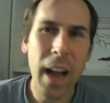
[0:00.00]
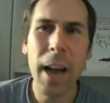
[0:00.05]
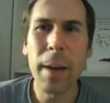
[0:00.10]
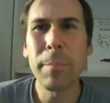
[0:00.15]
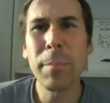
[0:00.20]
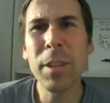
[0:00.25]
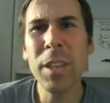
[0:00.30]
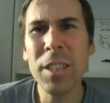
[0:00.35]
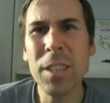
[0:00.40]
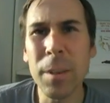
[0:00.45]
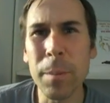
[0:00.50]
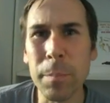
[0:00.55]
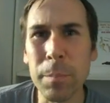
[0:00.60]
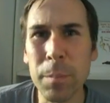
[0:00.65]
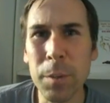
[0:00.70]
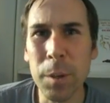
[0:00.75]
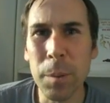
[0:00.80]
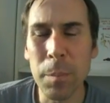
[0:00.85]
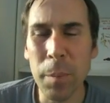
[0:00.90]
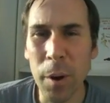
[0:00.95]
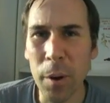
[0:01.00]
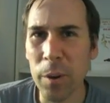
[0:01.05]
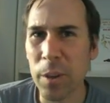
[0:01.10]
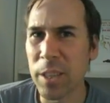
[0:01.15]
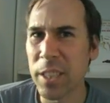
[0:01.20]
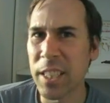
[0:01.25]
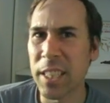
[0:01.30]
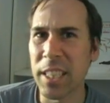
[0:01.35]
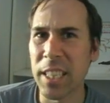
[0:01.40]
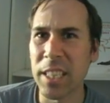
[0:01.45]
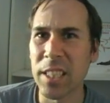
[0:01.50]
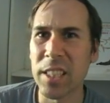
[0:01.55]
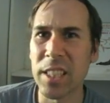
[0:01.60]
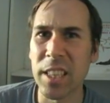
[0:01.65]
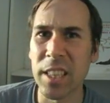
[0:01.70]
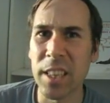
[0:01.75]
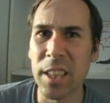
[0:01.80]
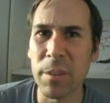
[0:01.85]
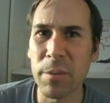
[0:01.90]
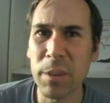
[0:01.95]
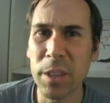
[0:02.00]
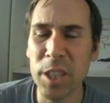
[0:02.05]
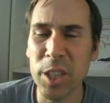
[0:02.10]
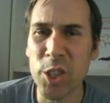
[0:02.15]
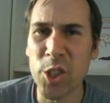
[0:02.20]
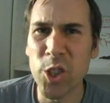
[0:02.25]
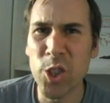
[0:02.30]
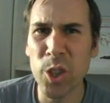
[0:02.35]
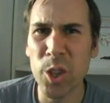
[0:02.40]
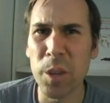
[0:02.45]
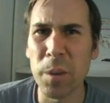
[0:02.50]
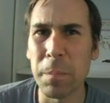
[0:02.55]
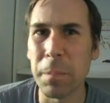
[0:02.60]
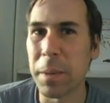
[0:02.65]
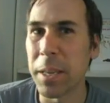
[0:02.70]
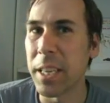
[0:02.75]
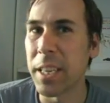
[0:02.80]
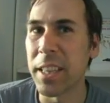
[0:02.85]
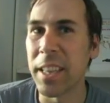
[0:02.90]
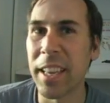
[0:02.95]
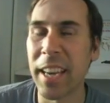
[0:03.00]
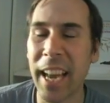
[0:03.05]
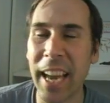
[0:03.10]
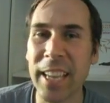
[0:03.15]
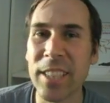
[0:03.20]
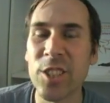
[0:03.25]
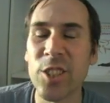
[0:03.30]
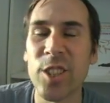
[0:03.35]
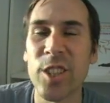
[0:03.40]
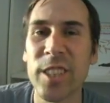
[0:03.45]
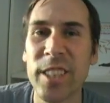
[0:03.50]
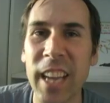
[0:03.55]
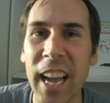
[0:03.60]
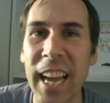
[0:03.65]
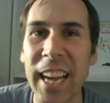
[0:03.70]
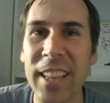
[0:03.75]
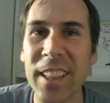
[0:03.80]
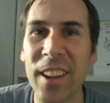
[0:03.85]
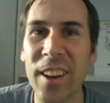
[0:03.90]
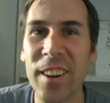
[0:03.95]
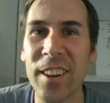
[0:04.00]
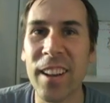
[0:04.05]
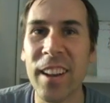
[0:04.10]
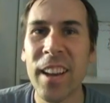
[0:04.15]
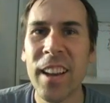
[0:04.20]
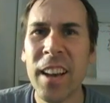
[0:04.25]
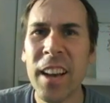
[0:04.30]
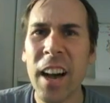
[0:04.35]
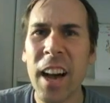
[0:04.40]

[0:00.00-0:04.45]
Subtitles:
There's a component to this that really shouldn't be in the national dialogue.